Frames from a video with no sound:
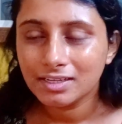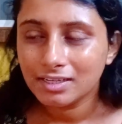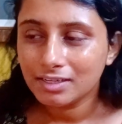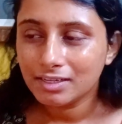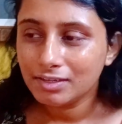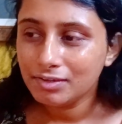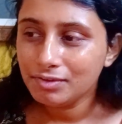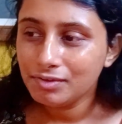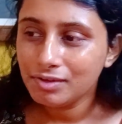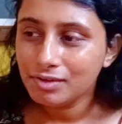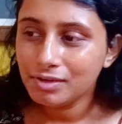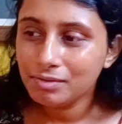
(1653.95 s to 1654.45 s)

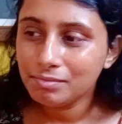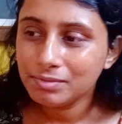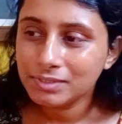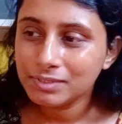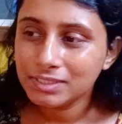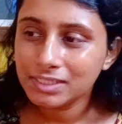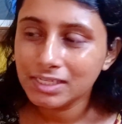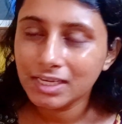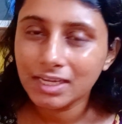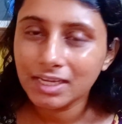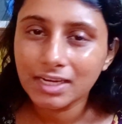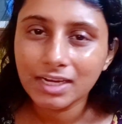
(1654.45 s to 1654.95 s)
You will
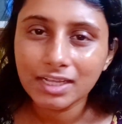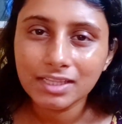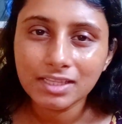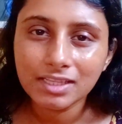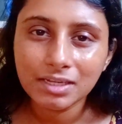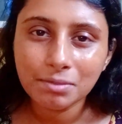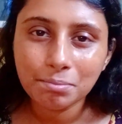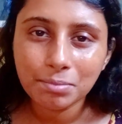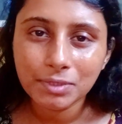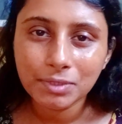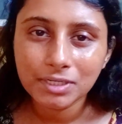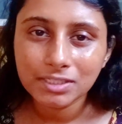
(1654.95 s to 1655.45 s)
see another
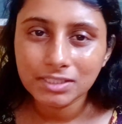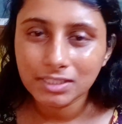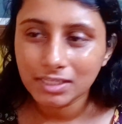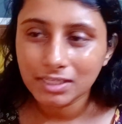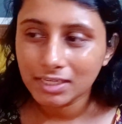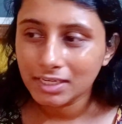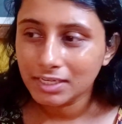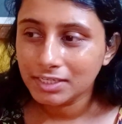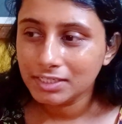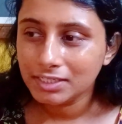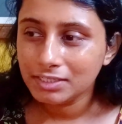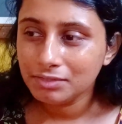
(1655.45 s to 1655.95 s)
person
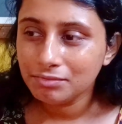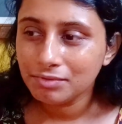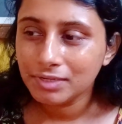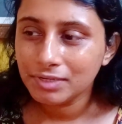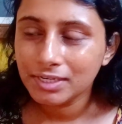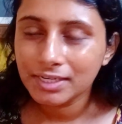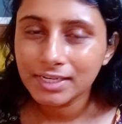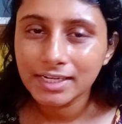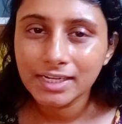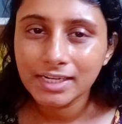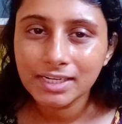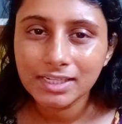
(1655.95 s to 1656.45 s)
and you will
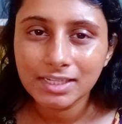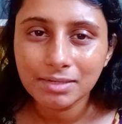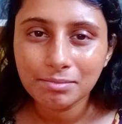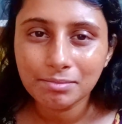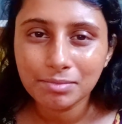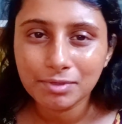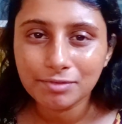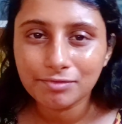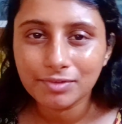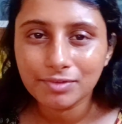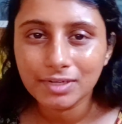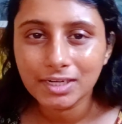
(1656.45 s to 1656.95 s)
treat them
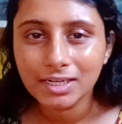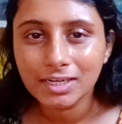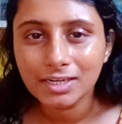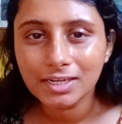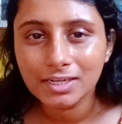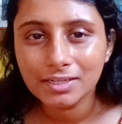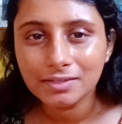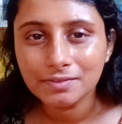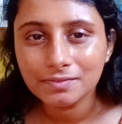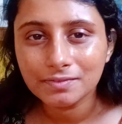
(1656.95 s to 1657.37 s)
differently.